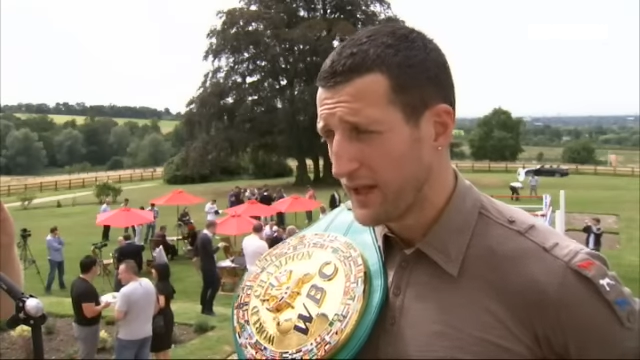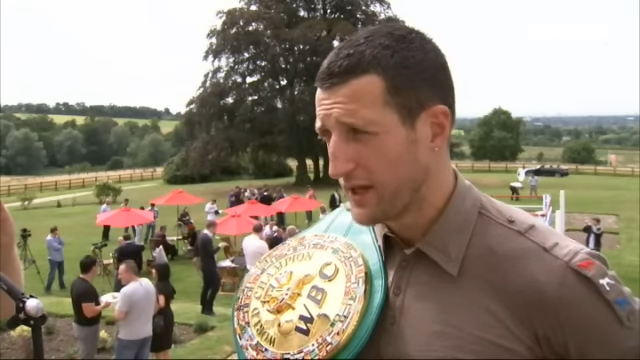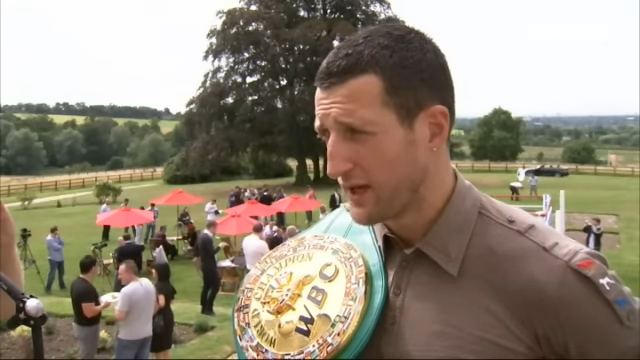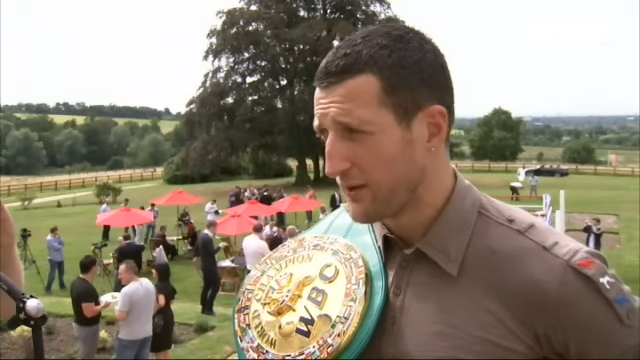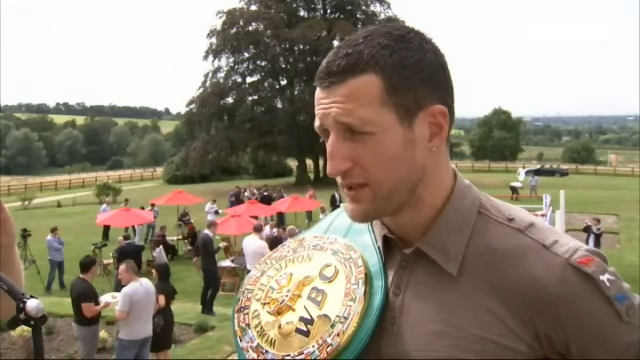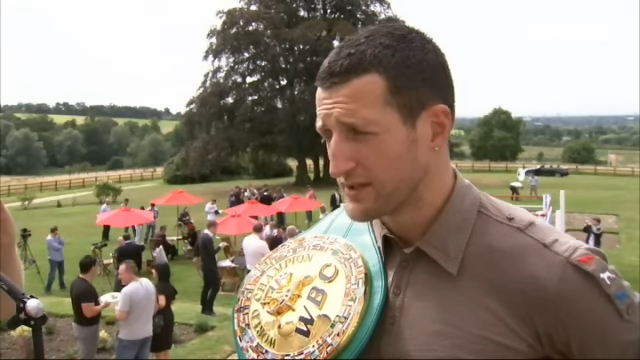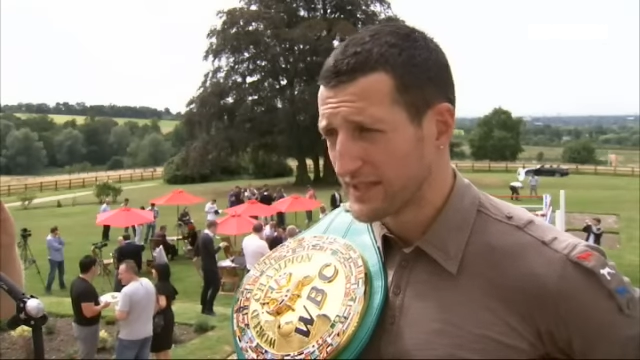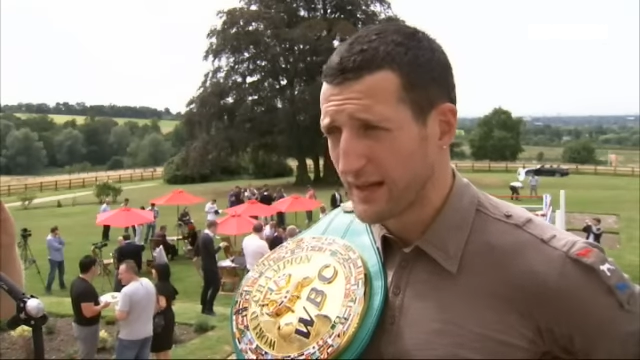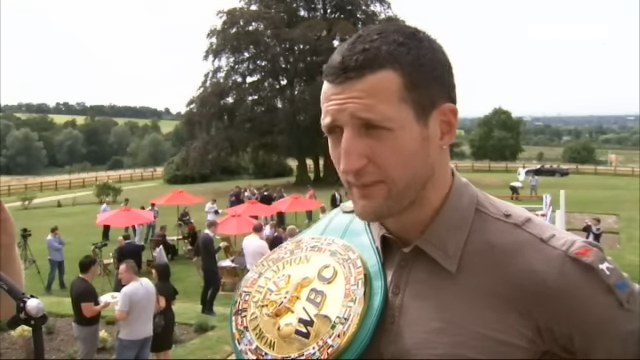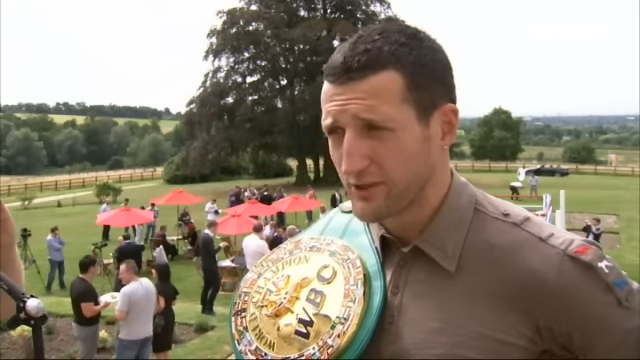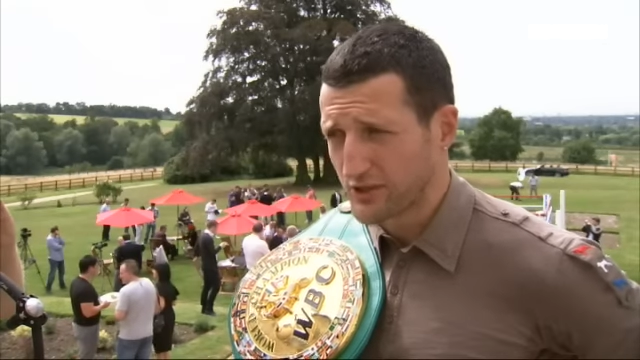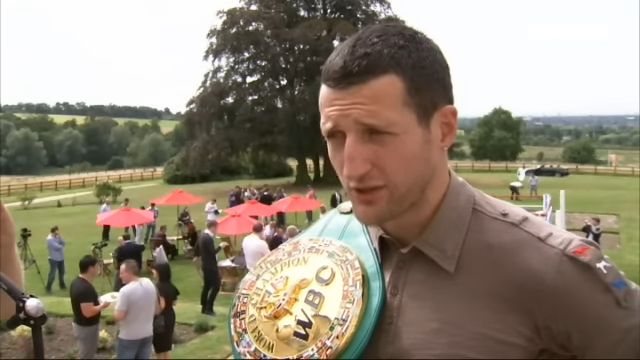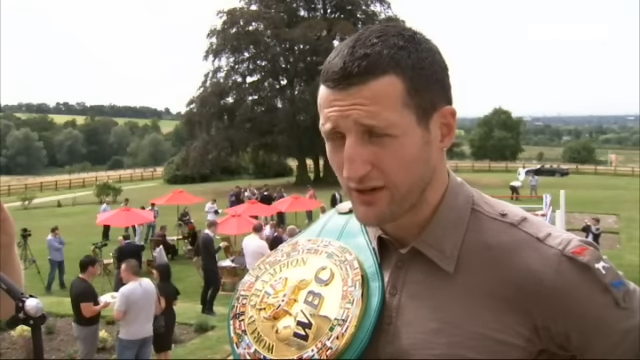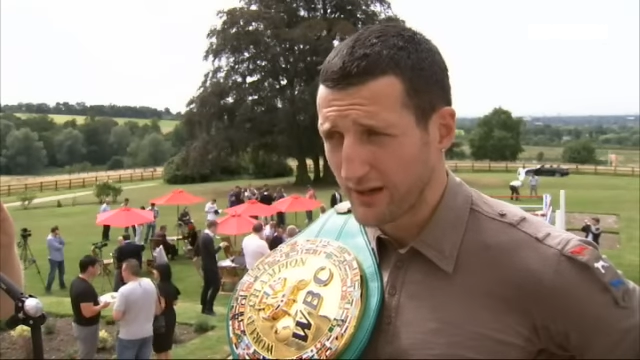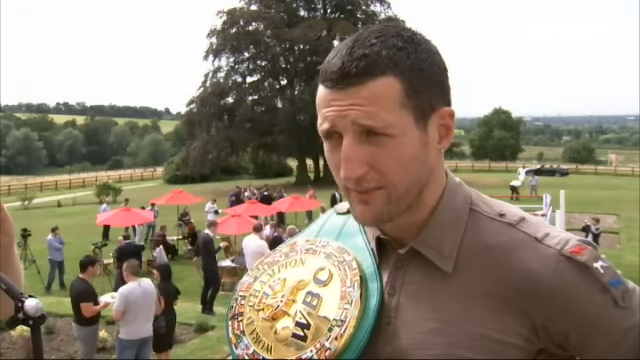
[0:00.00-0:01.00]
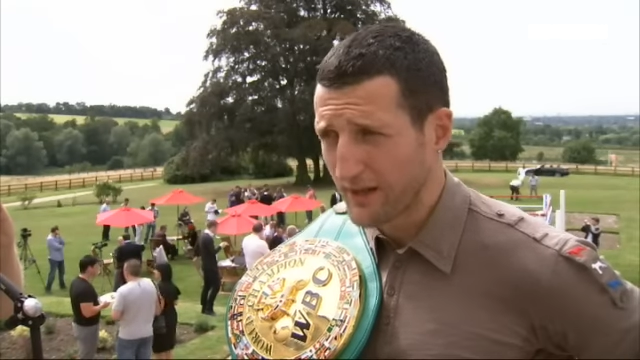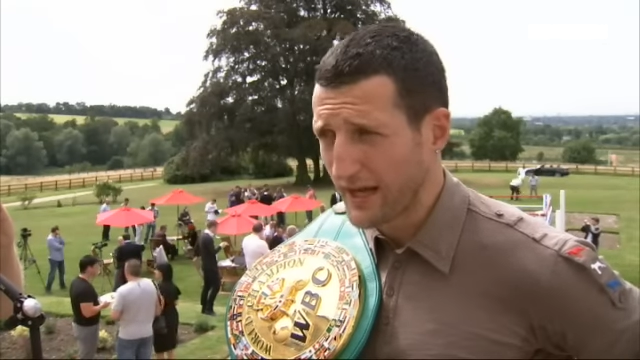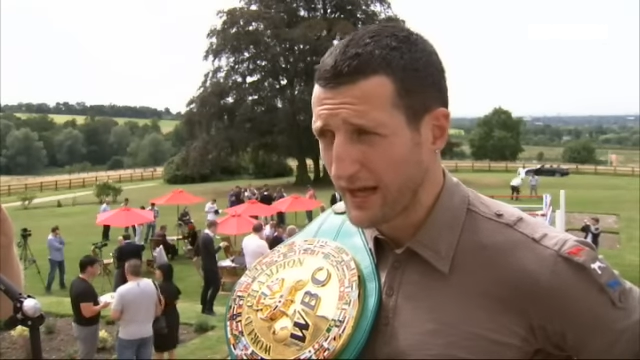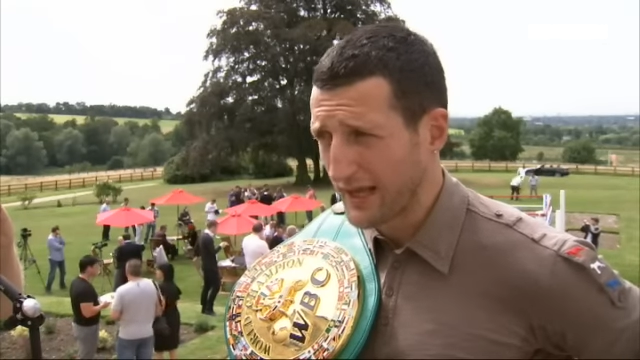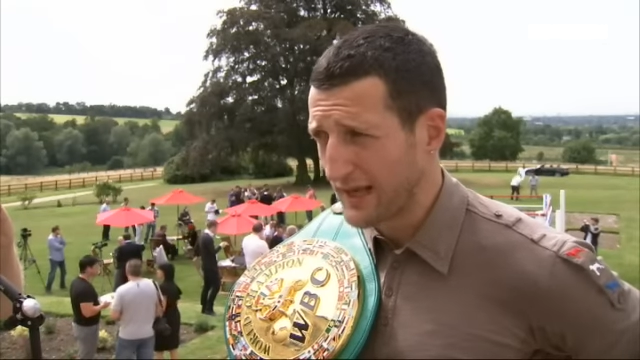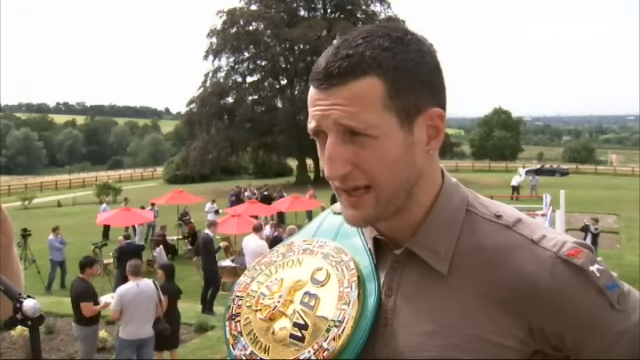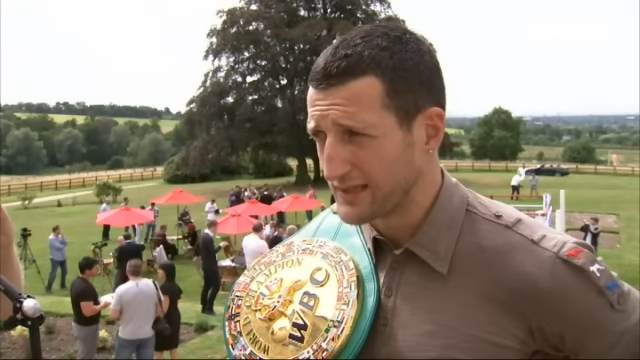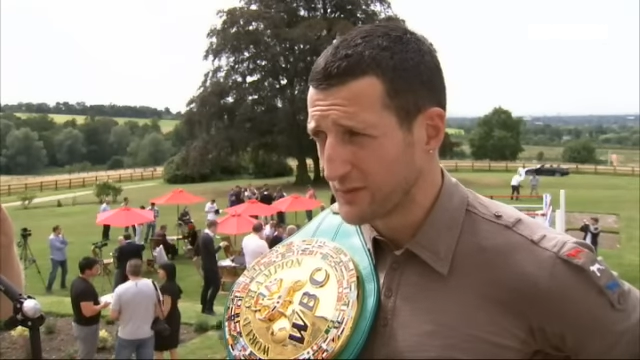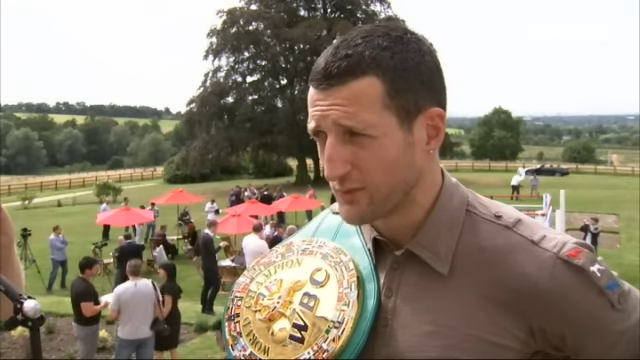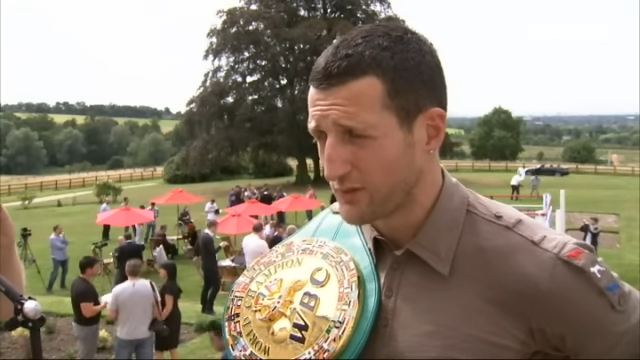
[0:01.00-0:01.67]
You know, and as an amateur, I had my accolades.